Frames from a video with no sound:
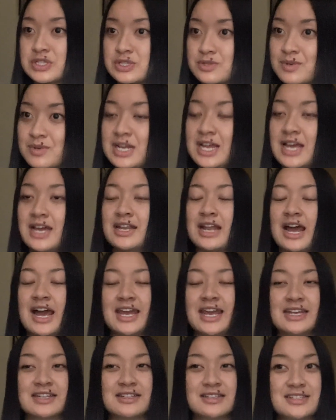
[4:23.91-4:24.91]
3, and I
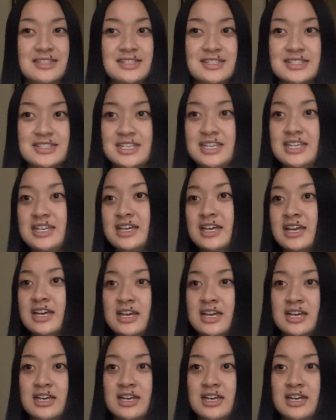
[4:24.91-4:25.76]
can see